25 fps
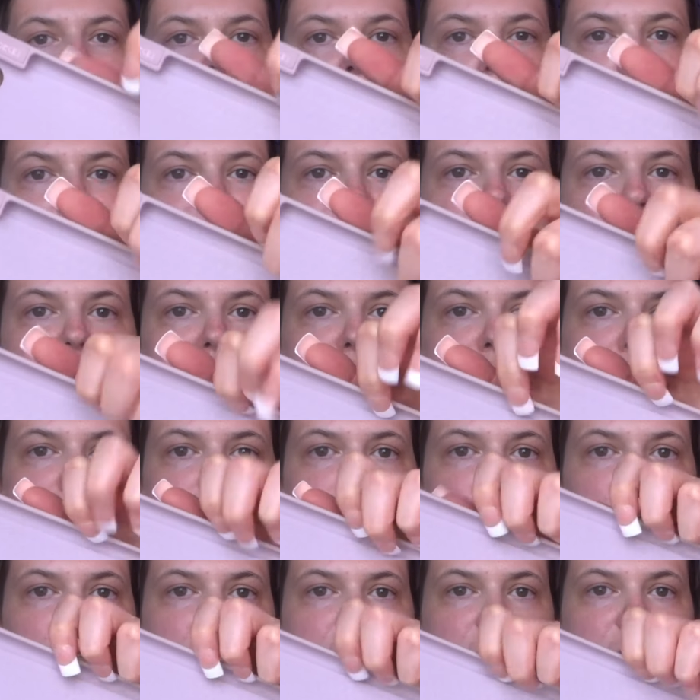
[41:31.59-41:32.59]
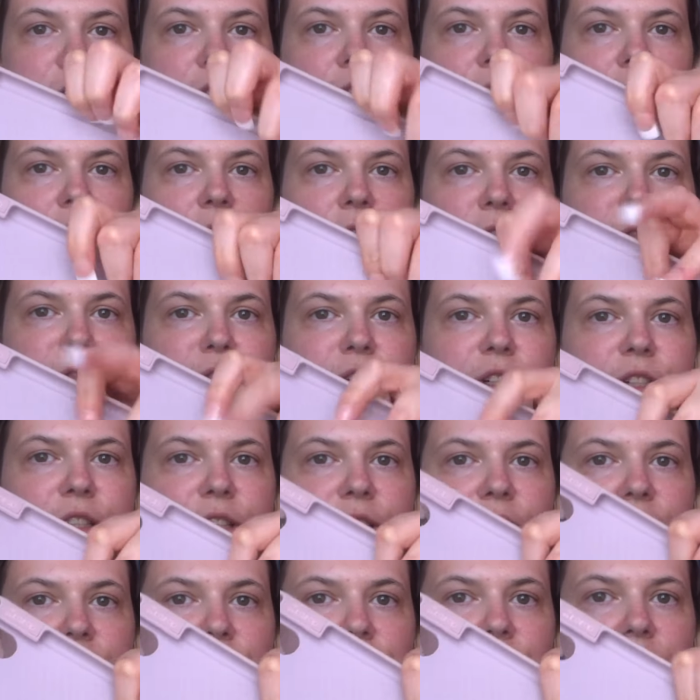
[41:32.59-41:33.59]
pencil, and it's not
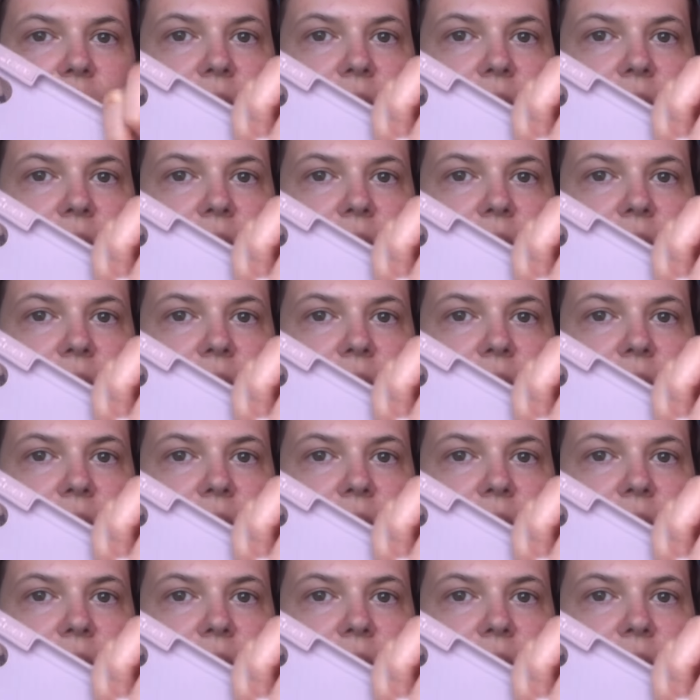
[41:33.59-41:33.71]
obvious.